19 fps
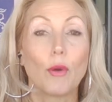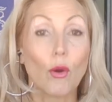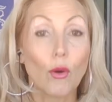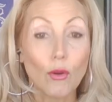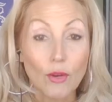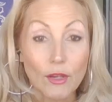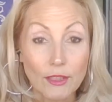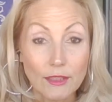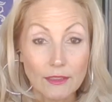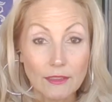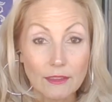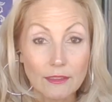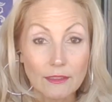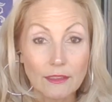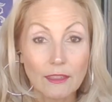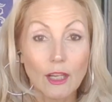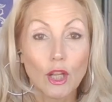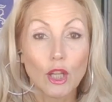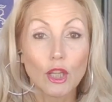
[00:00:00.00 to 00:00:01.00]

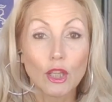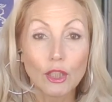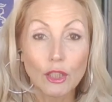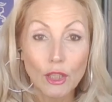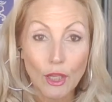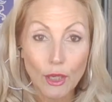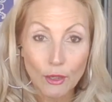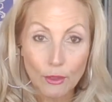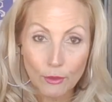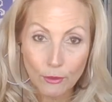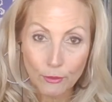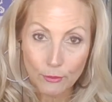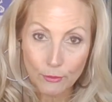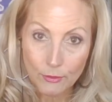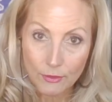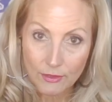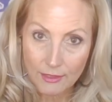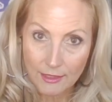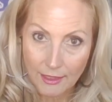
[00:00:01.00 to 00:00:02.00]
portal
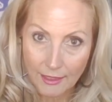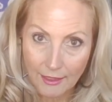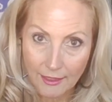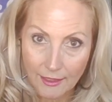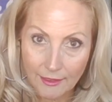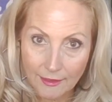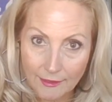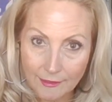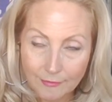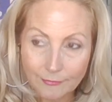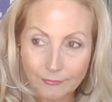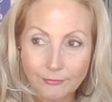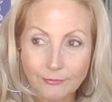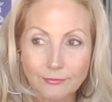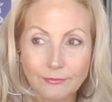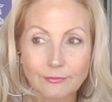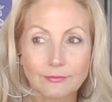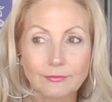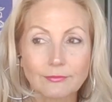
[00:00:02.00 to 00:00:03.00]
closing,
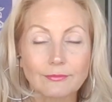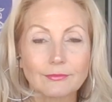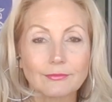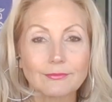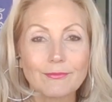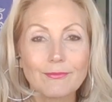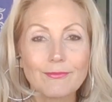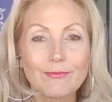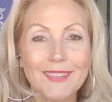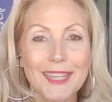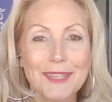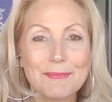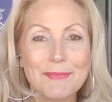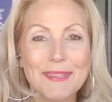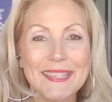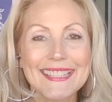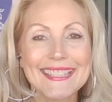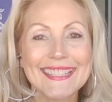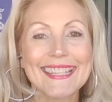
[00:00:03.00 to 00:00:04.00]
it
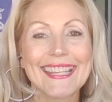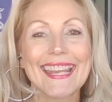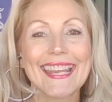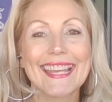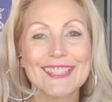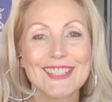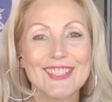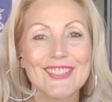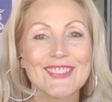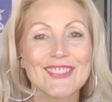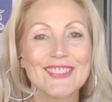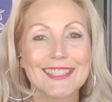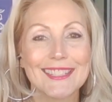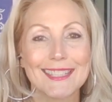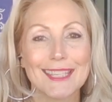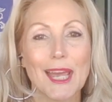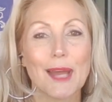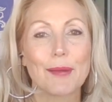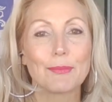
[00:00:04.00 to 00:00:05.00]
means that as you
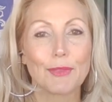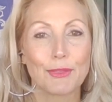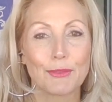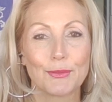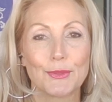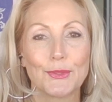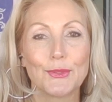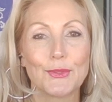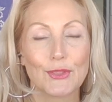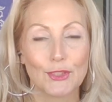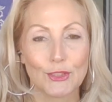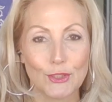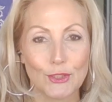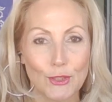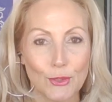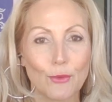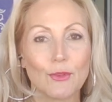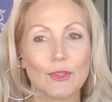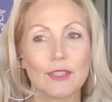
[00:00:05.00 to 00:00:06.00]
step through the
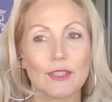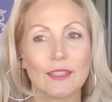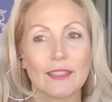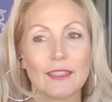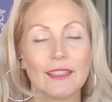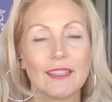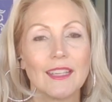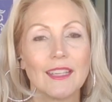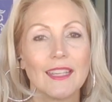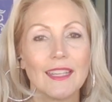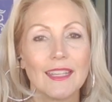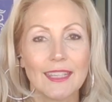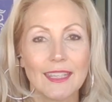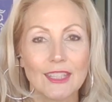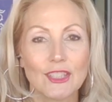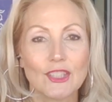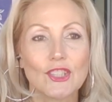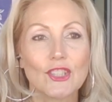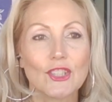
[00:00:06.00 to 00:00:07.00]
door
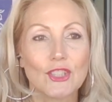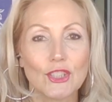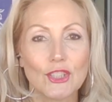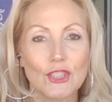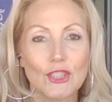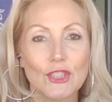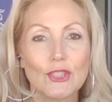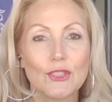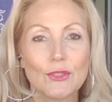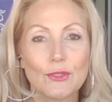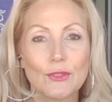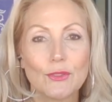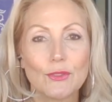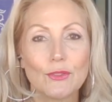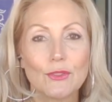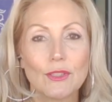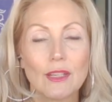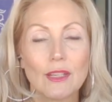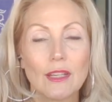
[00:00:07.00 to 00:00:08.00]
into the
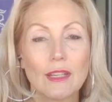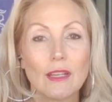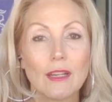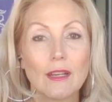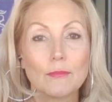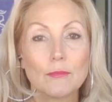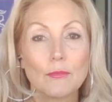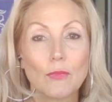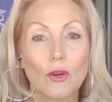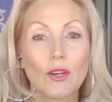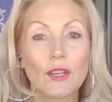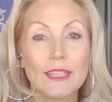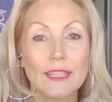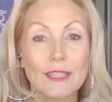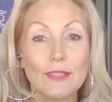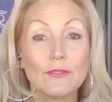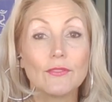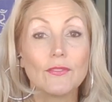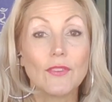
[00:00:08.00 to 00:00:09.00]
new, more
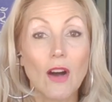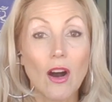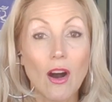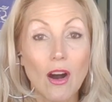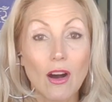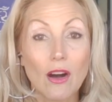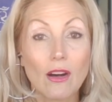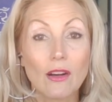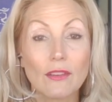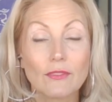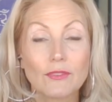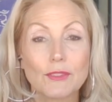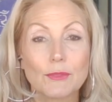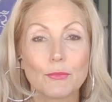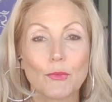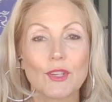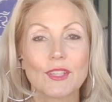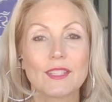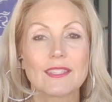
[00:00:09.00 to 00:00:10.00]
evolved,
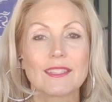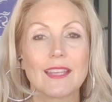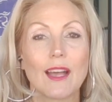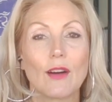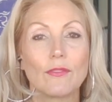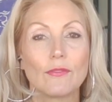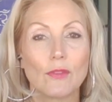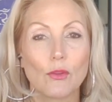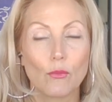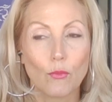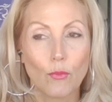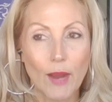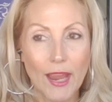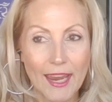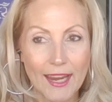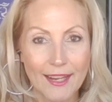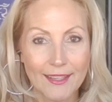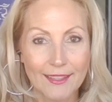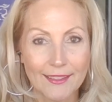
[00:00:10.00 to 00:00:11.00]
more
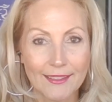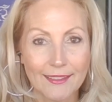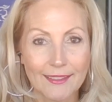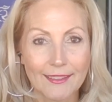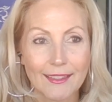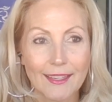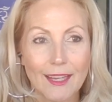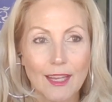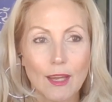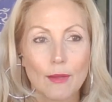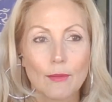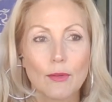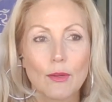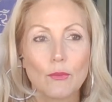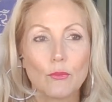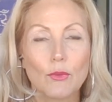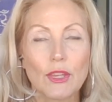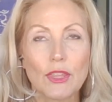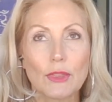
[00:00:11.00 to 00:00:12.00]
self-aware,
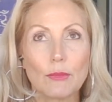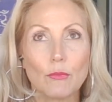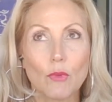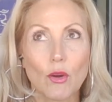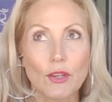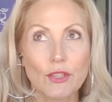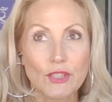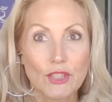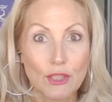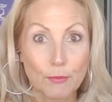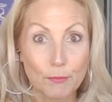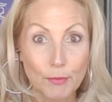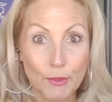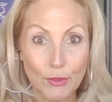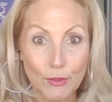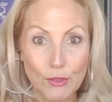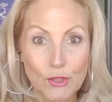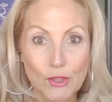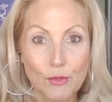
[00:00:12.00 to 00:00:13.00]
with more
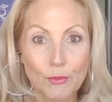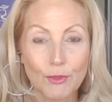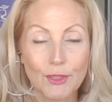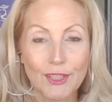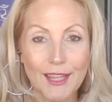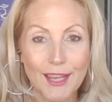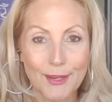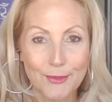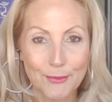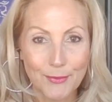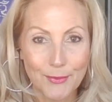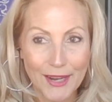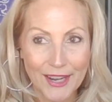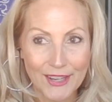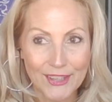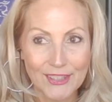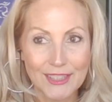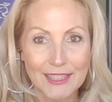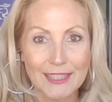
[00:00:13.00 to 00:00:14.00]
spiritual
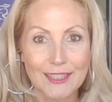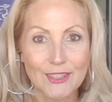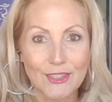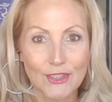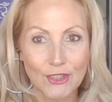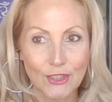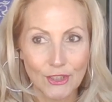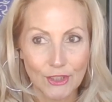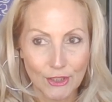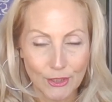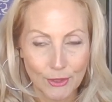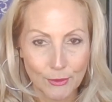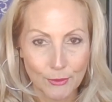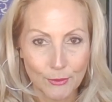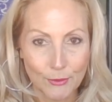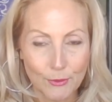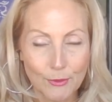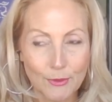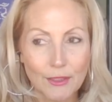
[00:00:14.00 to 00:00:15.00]
awareness
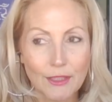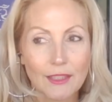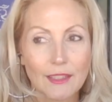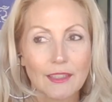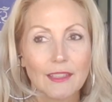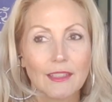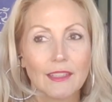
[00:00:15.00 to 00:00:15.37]
you,